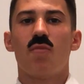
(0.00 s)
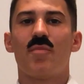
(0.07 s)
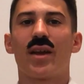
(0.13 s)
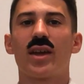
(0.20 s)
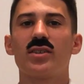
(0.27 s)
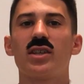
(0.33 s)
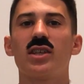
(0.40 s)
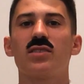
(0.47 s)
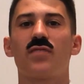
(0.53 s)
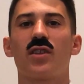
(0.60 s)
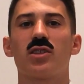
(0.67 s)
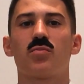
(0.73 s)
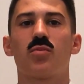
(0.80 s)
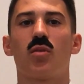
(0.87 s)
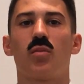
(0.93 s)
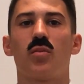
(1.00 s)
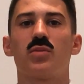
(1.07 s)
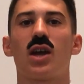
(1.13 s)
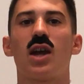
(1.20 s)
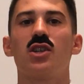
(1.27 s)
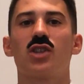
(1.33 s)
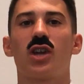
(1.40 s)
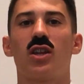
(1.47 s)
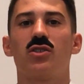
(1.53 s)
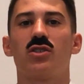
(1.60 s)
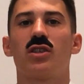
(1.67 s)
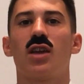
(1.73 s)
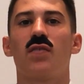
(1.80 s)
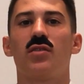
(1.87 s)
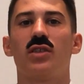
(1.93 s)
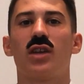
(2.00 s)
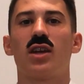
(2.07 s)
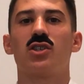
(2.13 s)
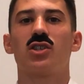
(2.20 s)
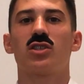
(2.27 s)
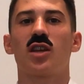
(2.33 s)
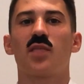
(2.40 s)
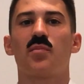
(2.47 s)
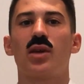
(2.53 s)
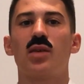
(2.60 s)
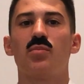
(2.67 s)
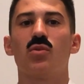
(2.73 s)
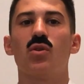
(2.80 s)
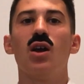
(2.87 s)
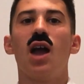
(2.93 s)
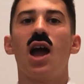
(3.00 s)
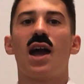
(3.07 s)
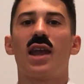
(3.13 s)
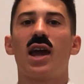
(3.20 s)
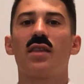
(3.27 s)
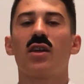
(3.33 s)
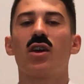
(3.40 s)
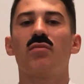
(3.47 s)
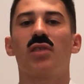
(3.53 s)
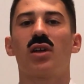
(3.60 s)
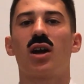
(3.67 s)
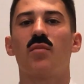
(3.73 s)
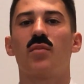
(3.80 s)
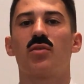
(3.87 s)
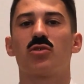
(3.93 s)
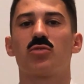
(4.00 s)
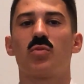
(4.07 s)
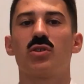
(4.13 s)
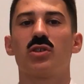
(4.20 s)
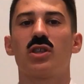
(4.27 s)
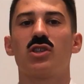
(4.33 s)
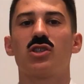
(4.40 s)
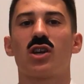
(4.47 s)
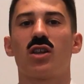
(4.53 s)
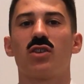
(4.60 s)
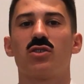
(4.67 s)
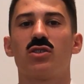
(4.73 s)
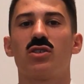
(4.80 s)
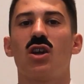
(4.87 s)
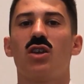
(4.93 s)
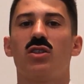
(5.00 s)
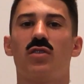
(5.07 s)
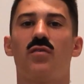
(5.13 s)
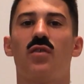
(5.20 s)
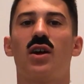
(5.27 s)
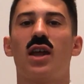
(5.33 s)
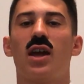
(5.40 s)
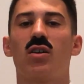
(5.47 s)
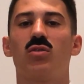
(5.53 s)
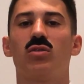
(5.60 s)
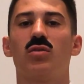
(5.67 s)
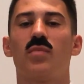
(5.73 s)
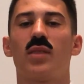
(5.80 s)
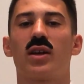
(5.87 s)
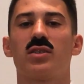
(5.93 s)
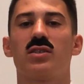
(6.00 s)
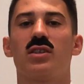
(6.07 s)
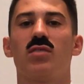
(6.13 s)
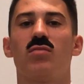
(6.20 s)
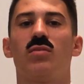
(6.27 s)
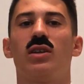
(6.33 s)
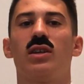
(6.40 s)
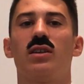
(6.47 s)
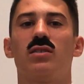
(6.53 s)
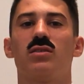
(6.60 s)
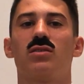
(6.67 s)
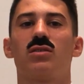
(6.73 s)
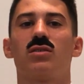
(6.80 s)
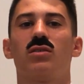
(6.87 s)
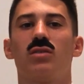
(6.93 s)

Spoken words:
Megacities face problems and challenges every day, just like people, and how they overcome and respond to these challenges define how good the megacity really is.